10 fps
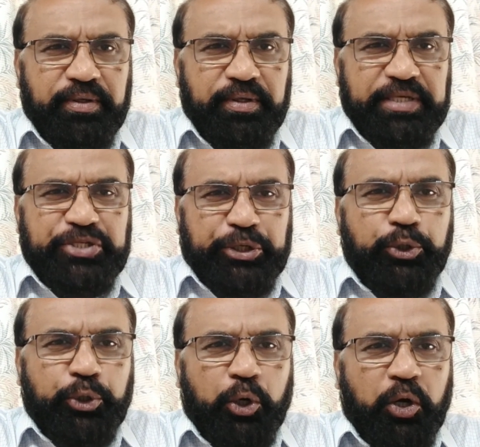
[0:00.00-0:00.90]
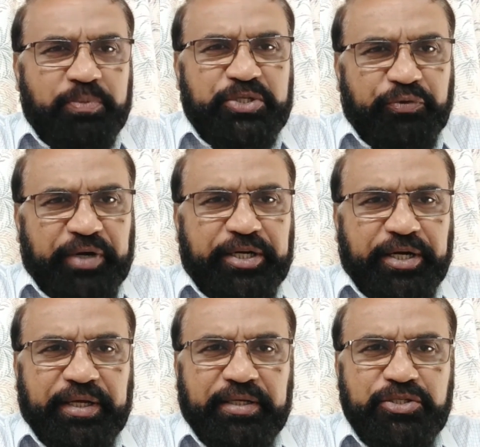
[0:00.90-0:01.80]
is a neutrino
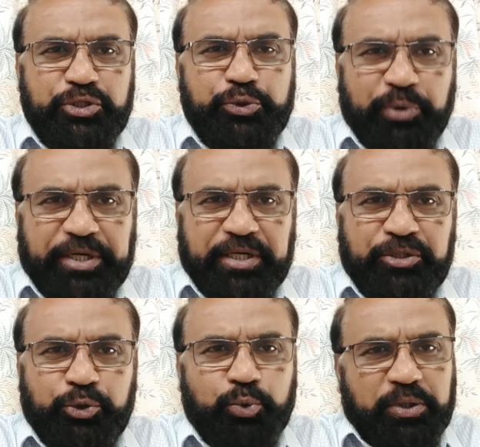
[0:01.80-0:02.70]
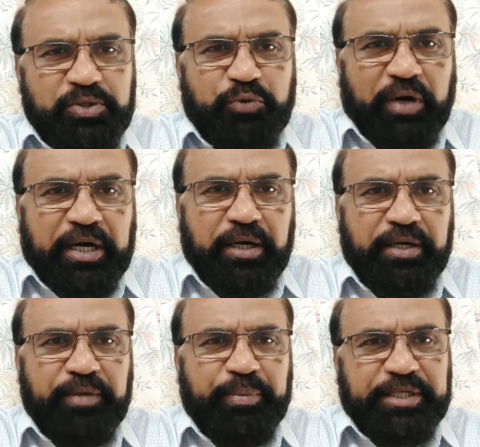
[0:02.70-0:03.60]
observatory situated
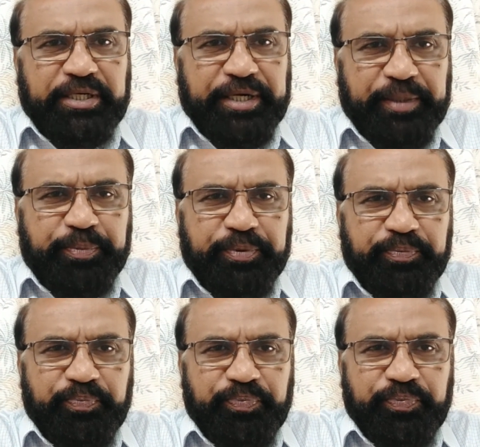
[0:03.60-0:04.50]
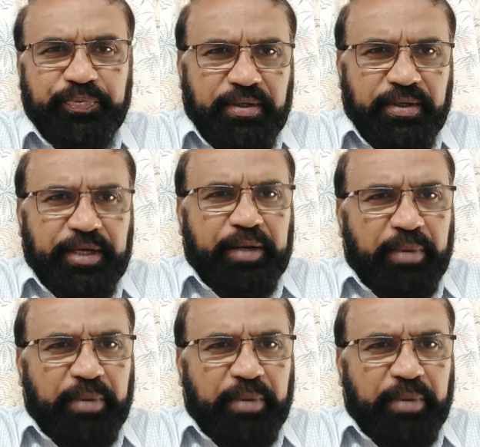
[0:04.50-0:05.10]
2,100 meters deep in a